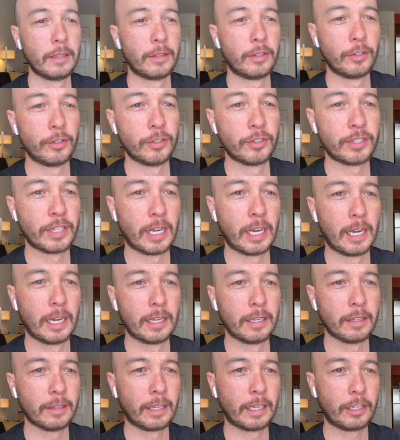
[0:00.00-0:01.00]
There's
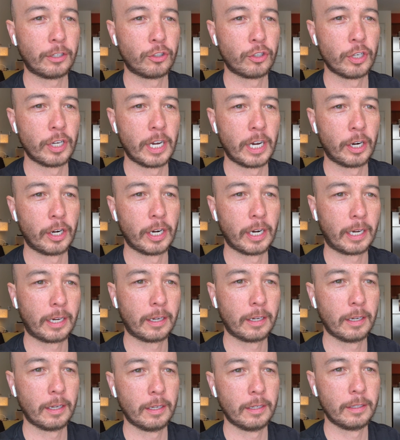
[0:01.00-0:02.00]
uh, like
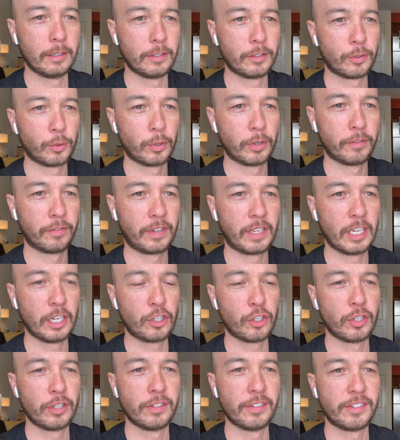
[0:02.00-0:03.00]
generic sort of
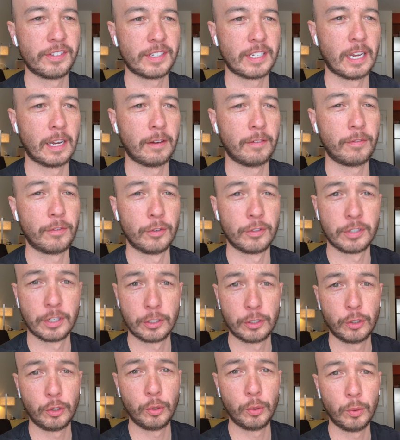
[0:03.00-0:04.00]
kitchen stuff. There's a
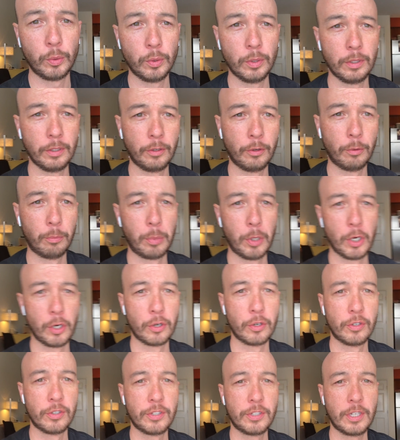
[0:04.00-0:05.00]
two little
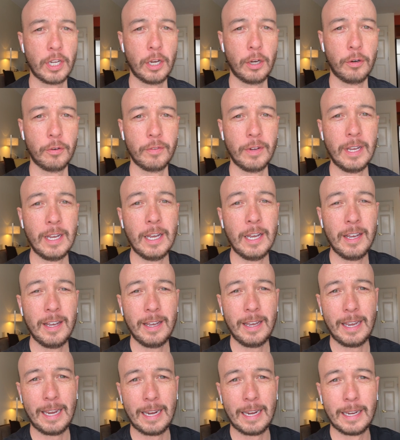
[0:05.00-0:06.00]
burner stove
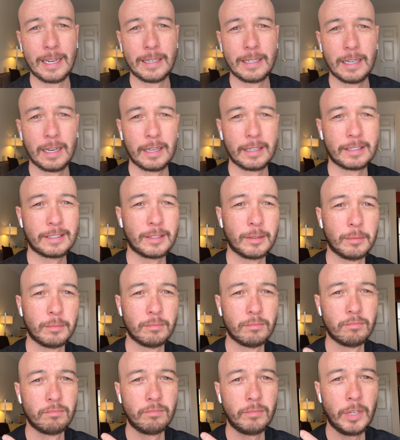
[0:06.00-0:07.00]
and uh,
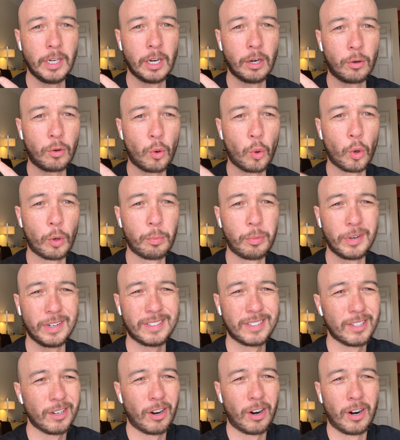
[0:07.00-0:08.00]
some, you know,
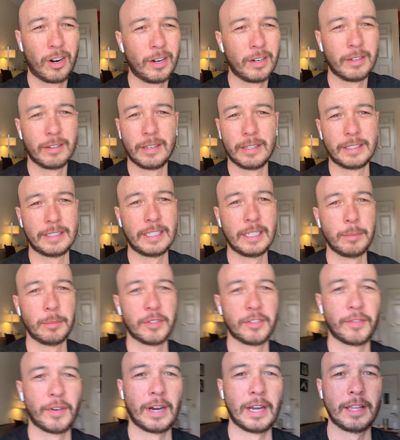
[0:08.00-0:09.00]
corporate art. It
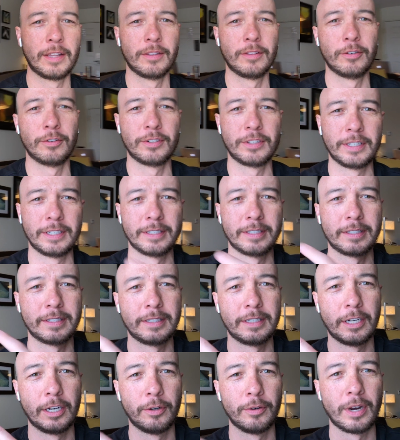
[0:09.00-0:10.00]
seems fine. There's these,
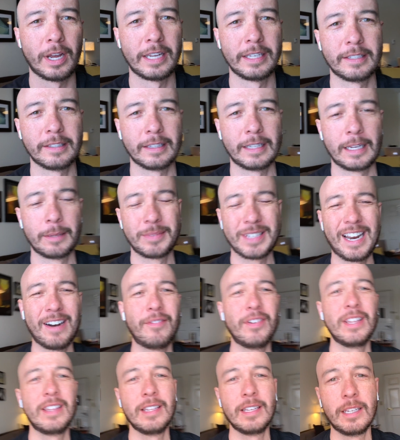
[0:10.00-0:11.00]
you know, nice lamps.
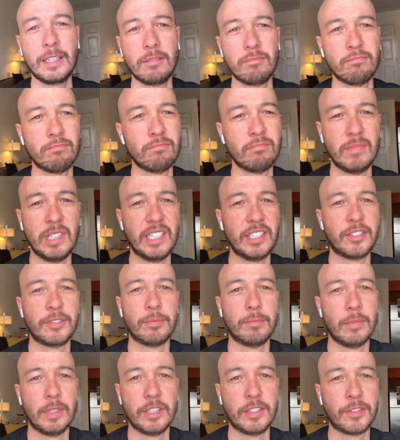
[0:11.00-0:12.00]
Everything
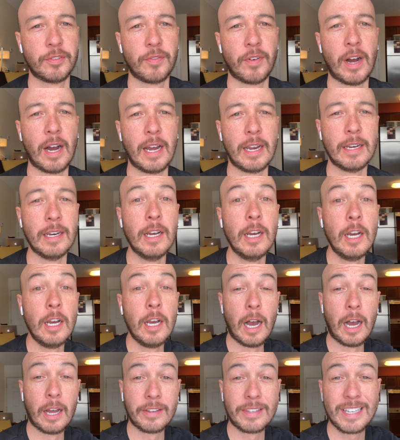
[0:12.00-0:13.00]
is, is fine.
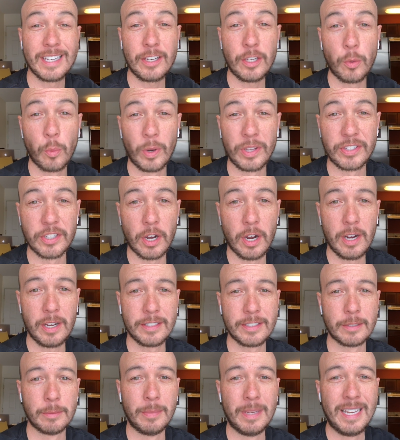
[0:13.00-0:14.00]
I'll tell you what's
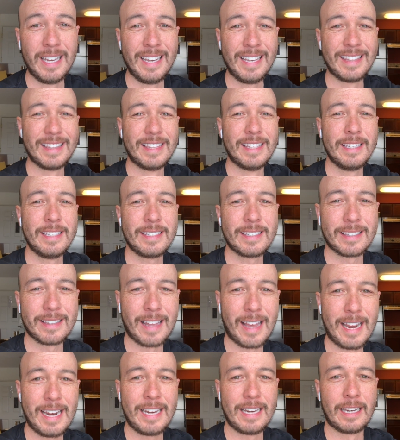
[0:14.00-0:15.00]
awesome. This
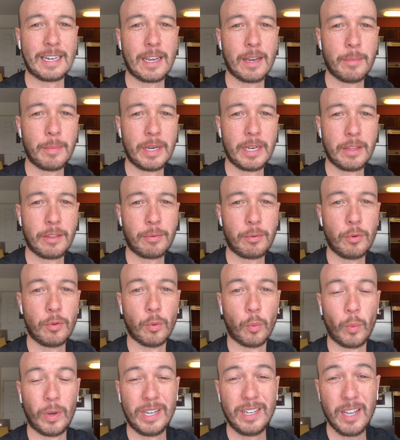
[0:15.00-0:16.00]
lighting coming in through
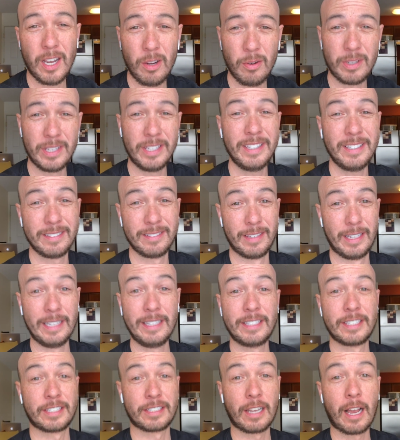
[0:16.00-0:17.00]
the window, it's,
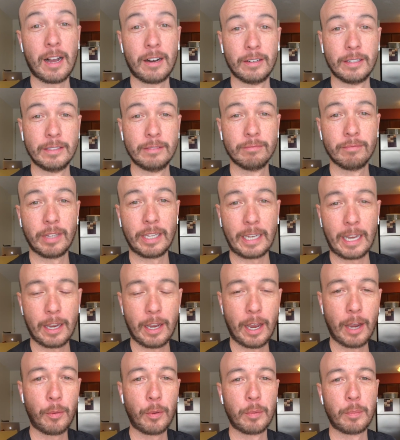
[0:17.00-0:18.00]
it's solid. Like I,
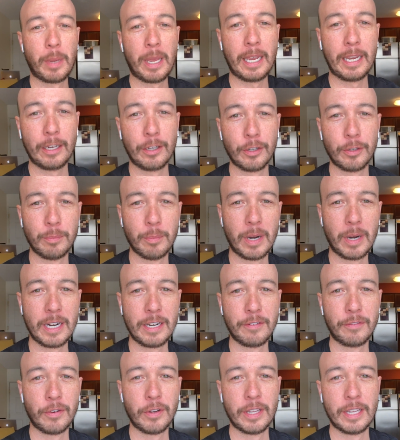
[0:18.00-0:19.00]
I would pay good
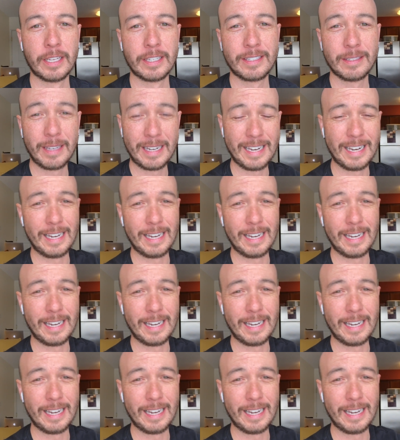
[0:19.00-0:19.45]
money for this.